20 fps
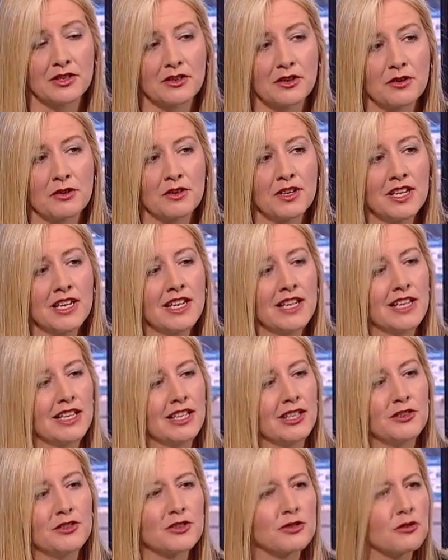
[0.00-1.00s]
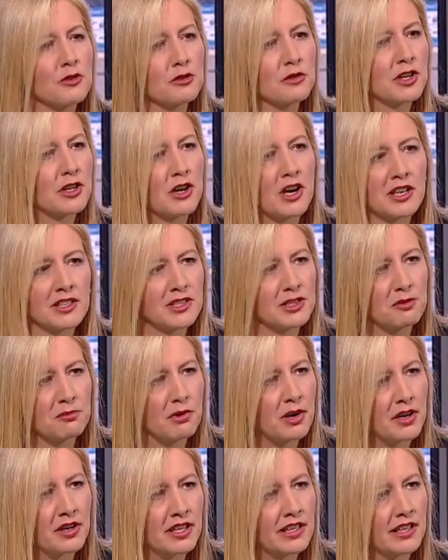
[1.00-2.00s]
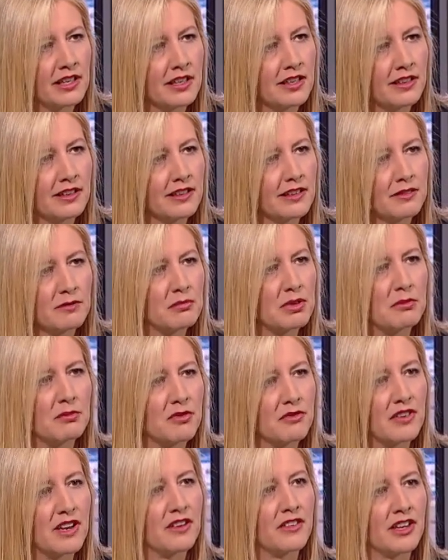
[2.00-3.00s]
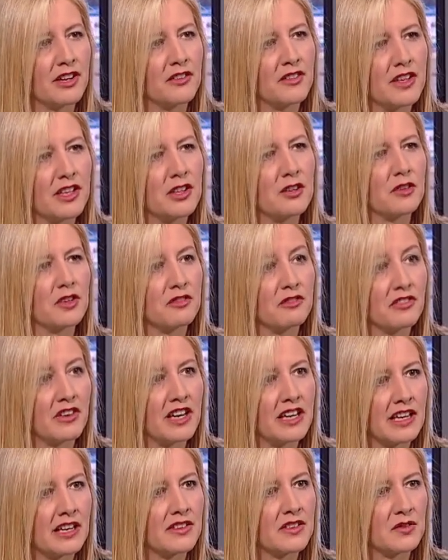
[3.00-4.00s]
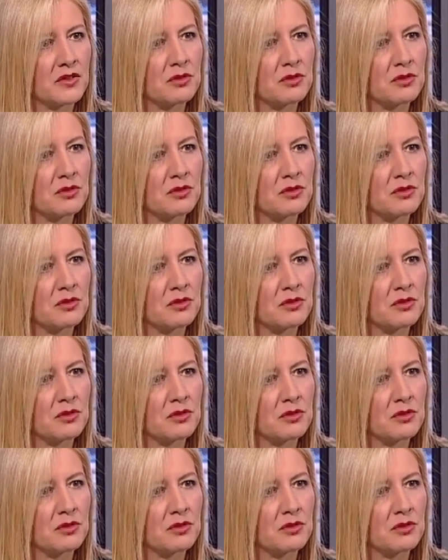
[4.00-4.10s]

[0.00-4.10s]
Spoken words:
You know, you used to go to a cocktail party and people found out that you're in finance.